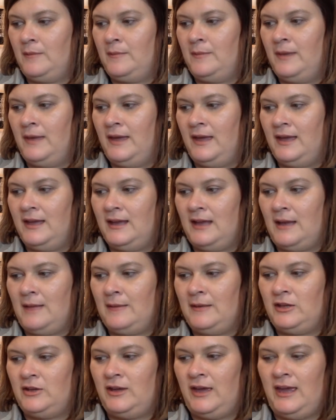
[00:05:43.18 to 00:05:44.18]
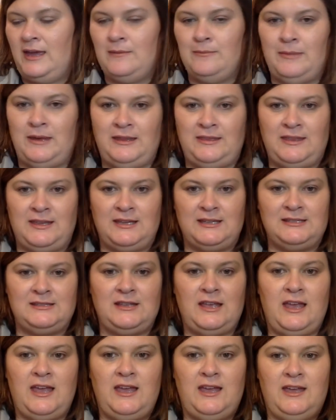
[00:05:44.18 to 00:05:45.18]
But, I mean, you can't beat
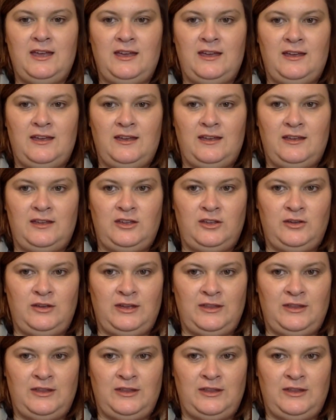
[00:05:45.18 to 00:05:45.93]
this. You